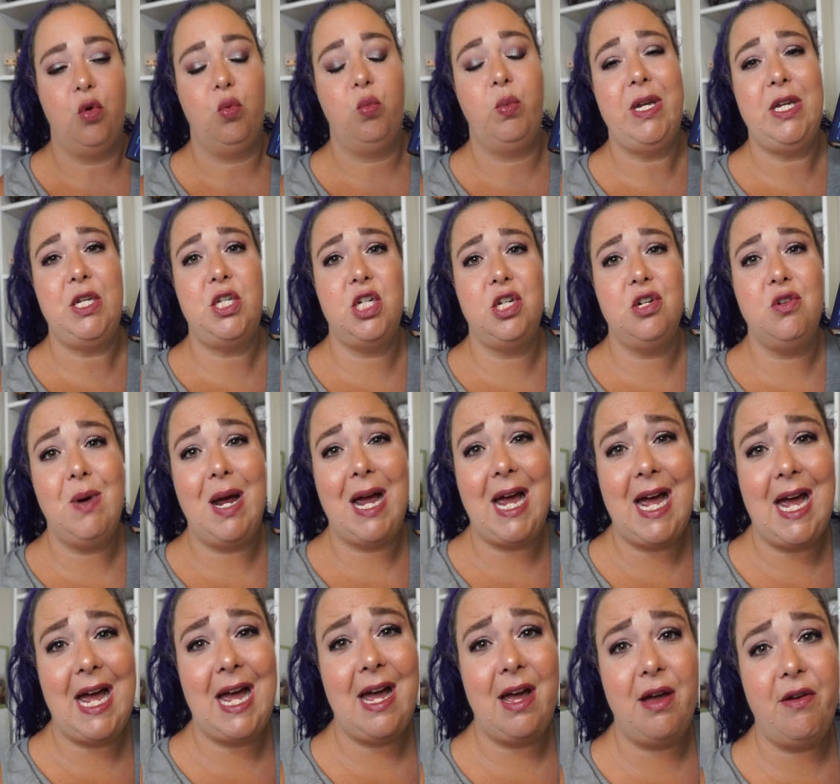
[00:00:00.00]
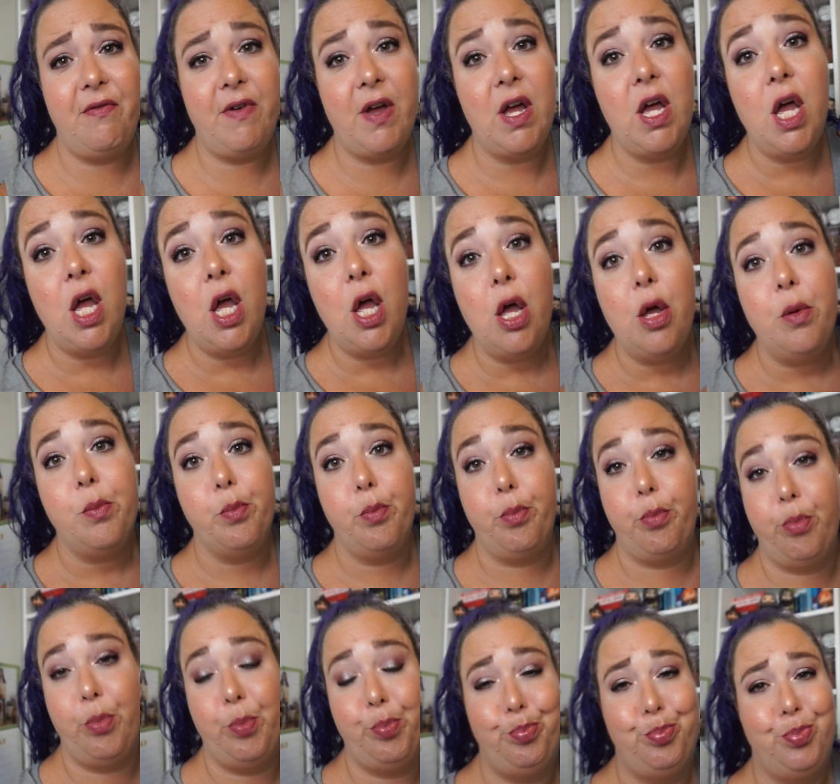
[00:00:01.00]
We do have
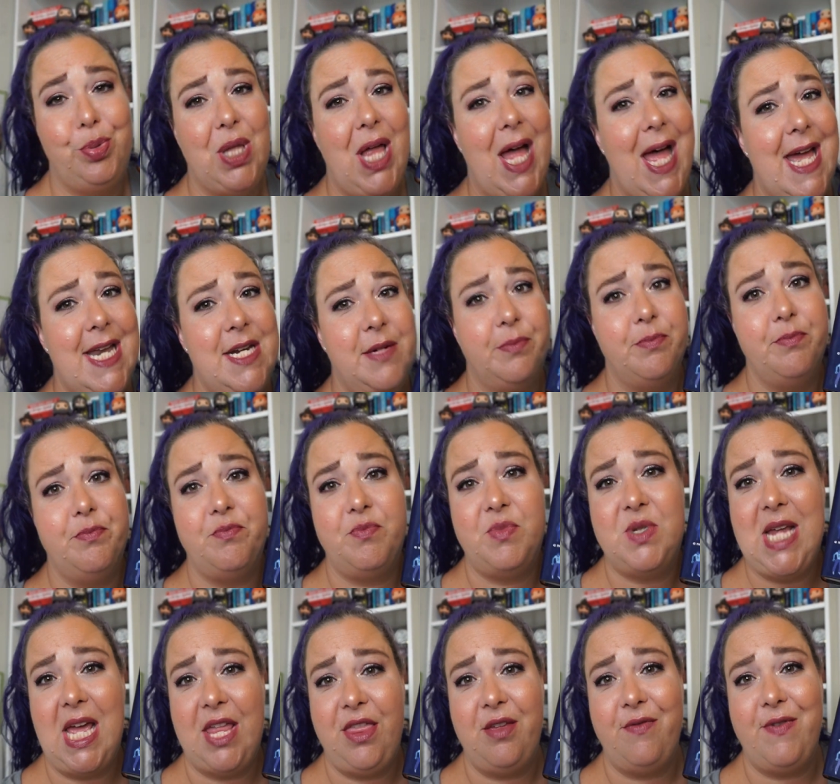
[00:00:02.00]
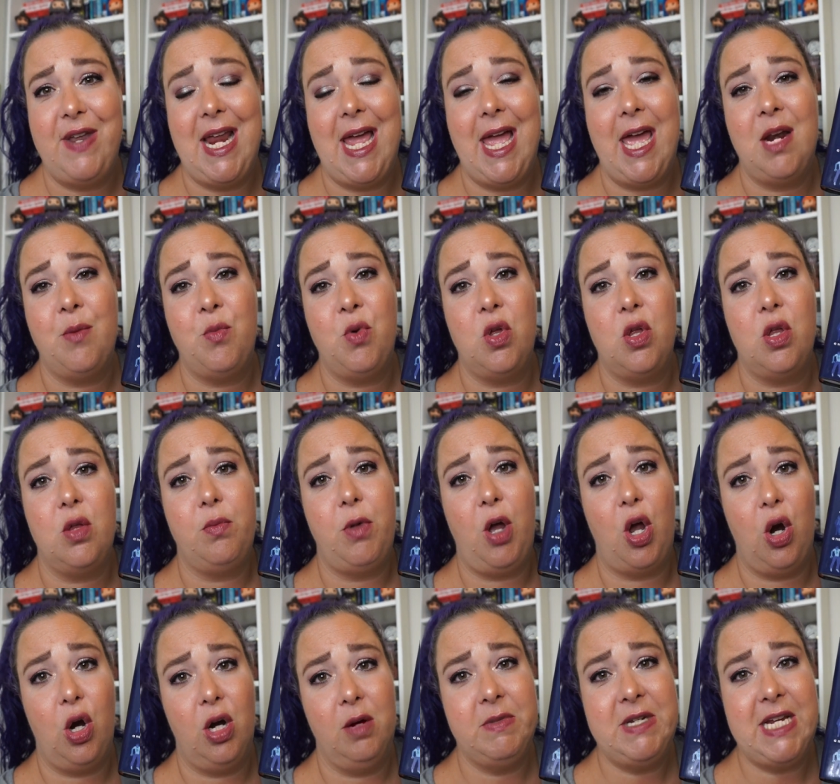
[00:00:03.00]
blood, death of an animal,
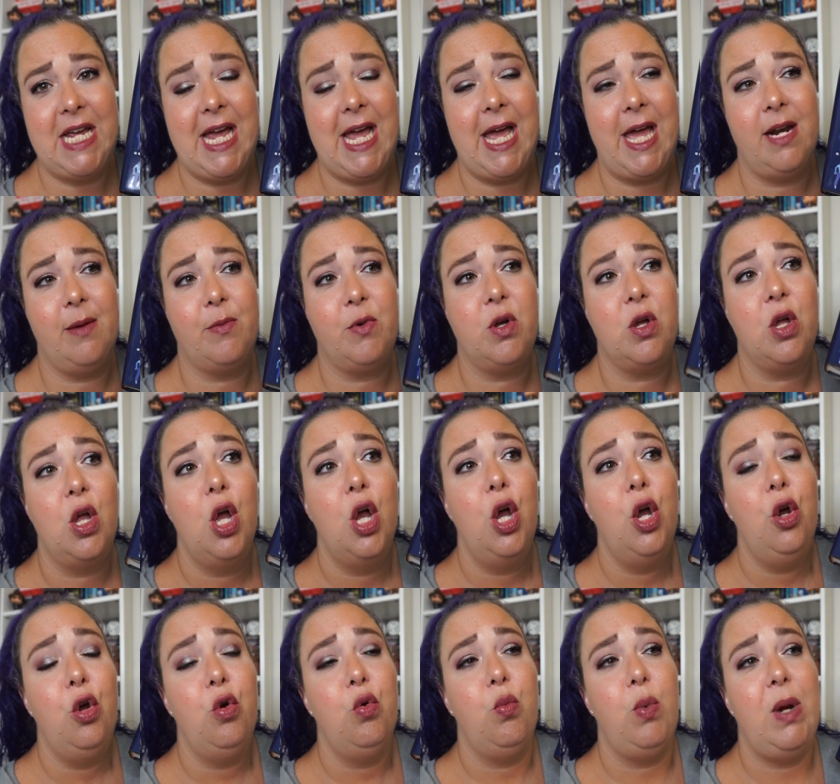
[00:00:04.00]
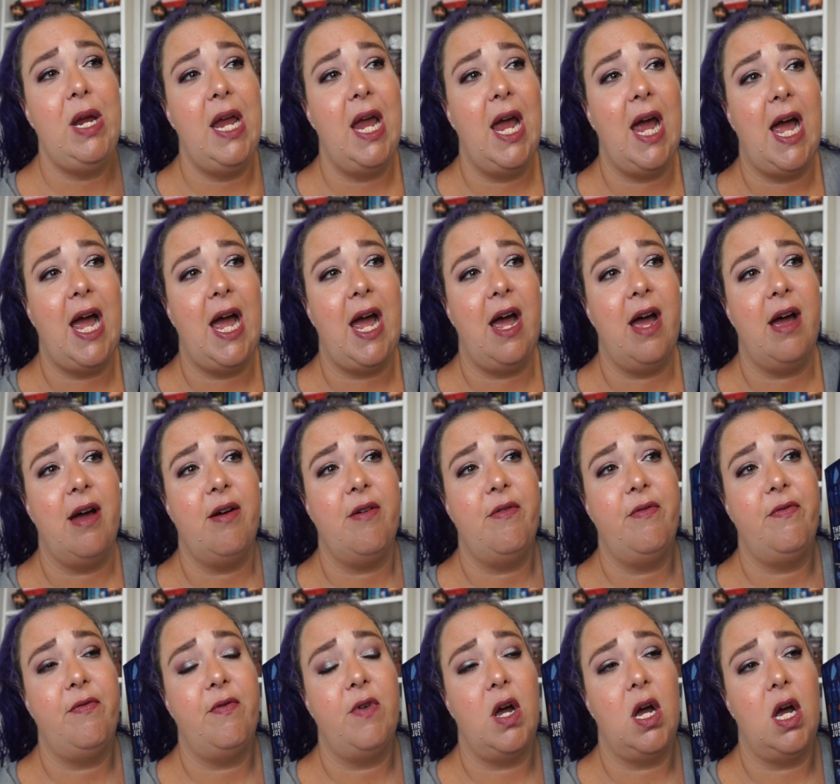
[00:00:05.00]
harm to animal. We
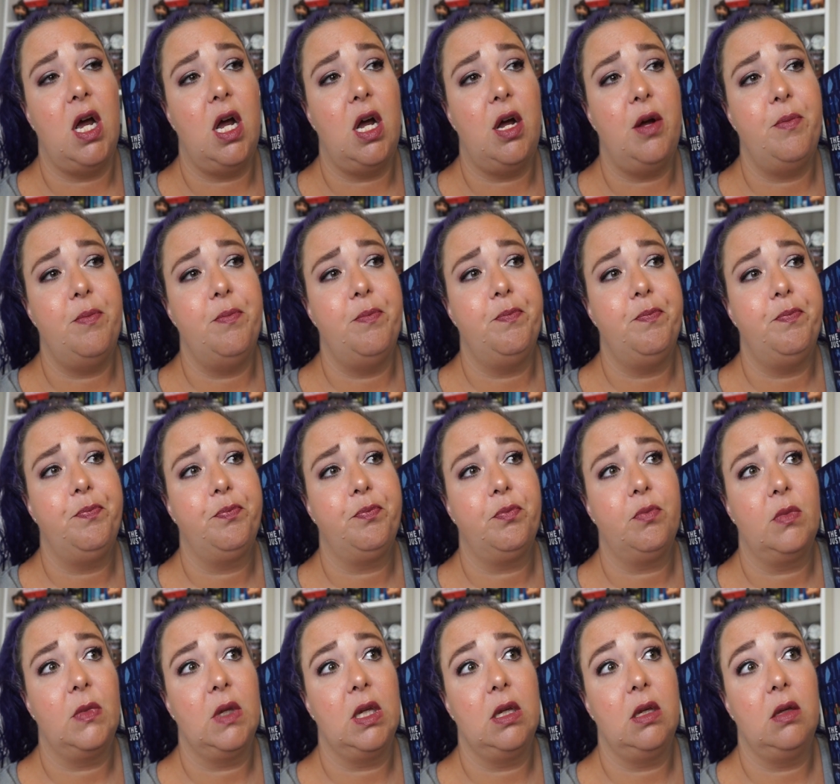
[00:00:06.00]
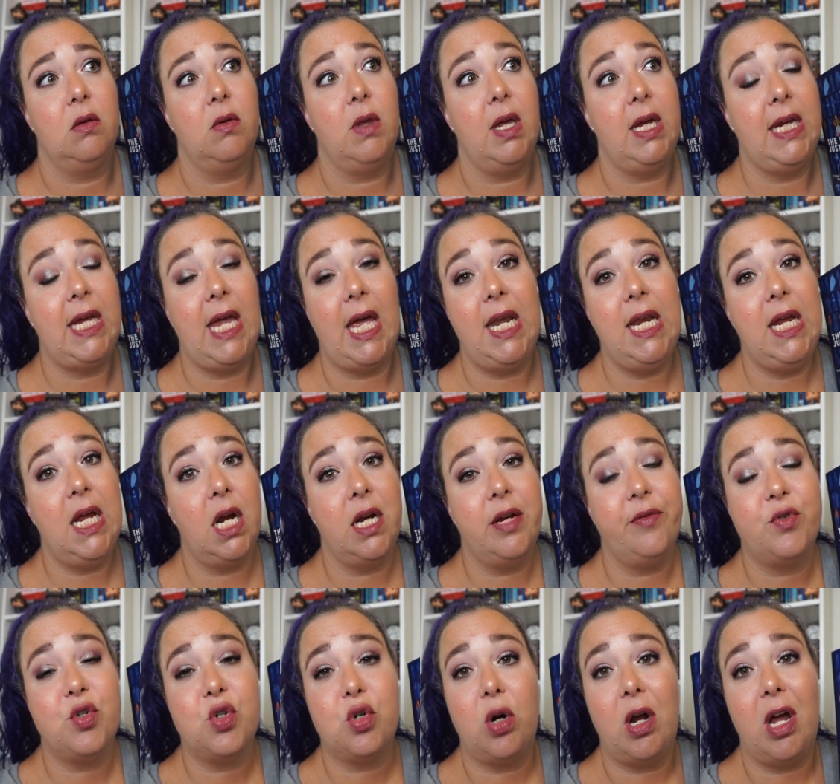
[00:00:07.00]
have any kind
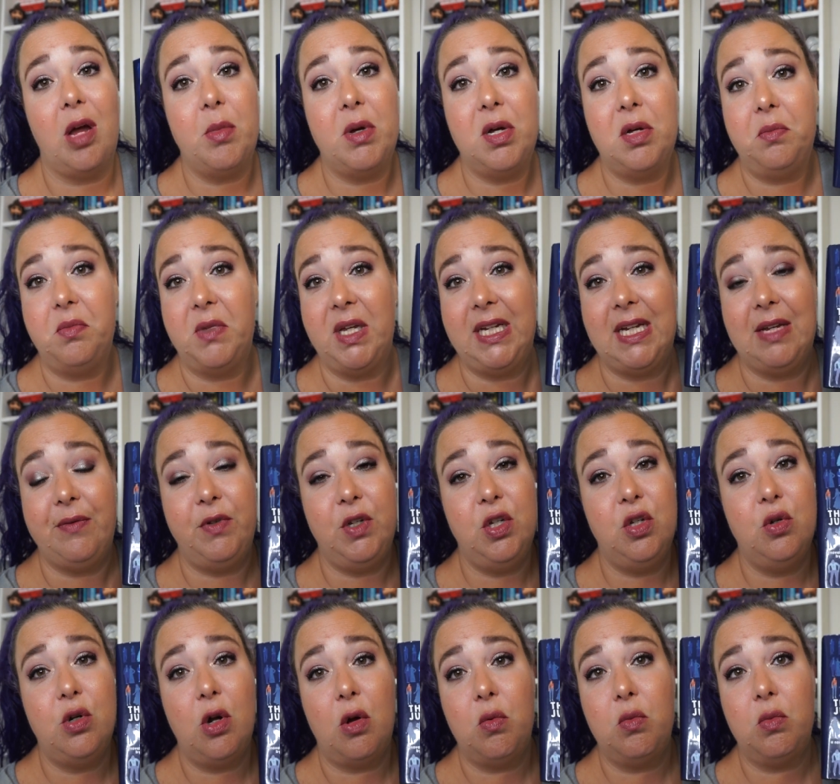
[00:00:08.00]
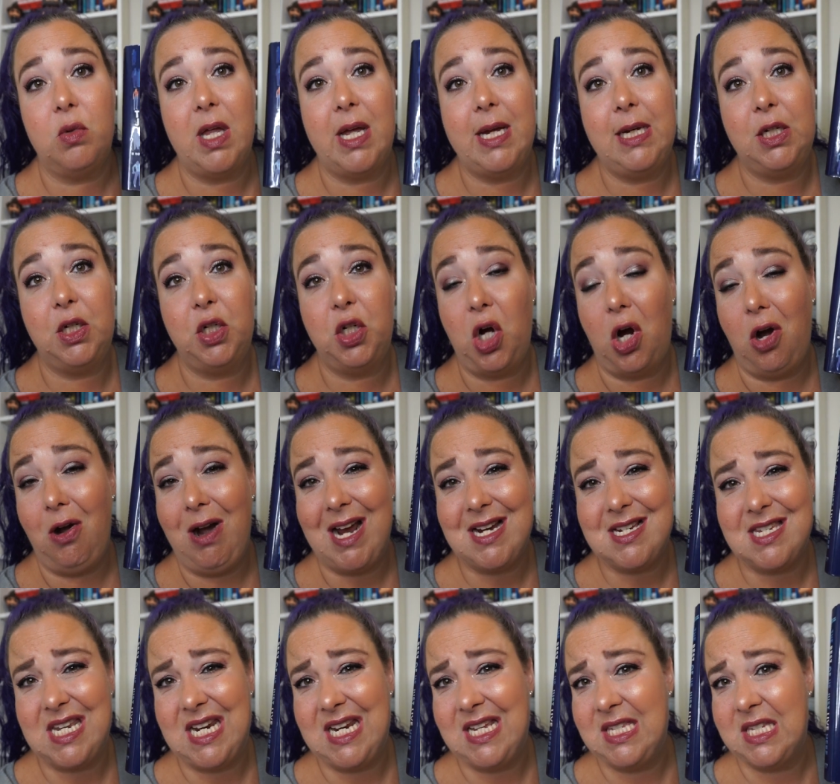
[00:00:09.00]
of trauma. Like, if you don't like car
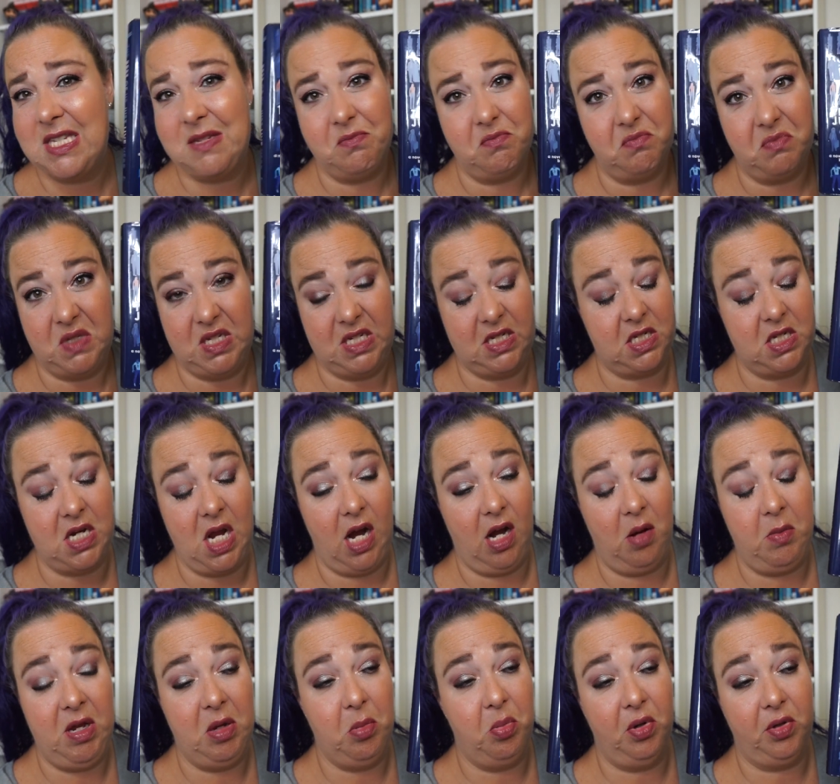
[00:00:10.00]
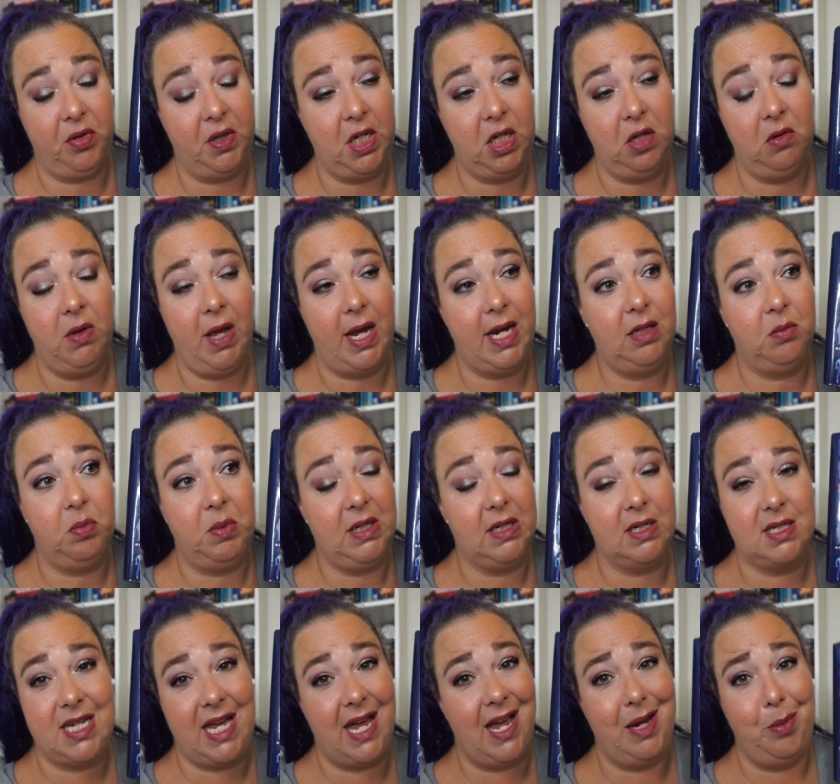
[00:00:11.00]
accidents, this is not gonna be a book that you like,
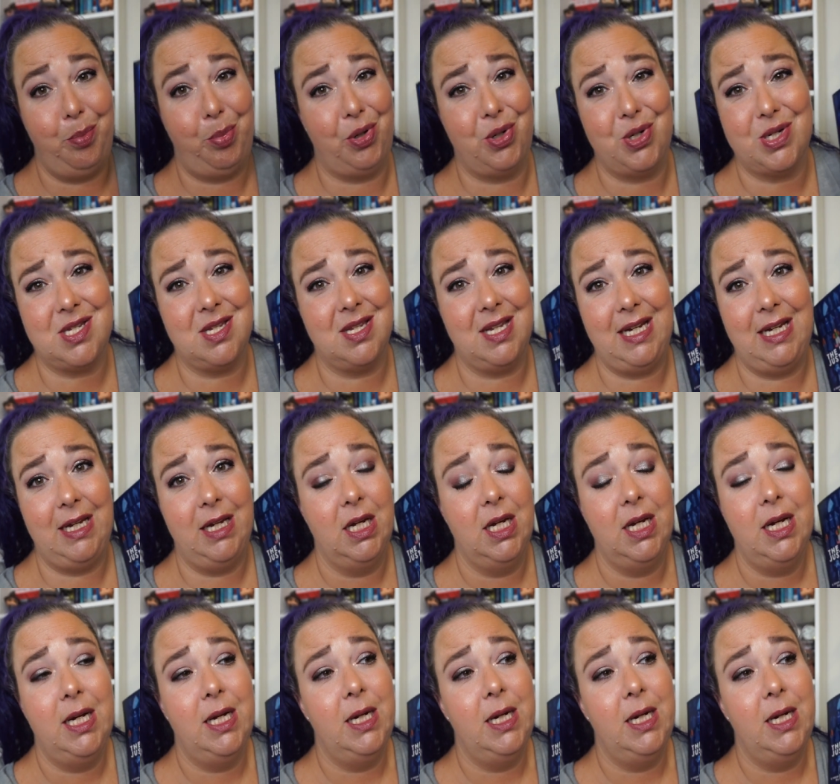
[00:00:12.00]
because I personally,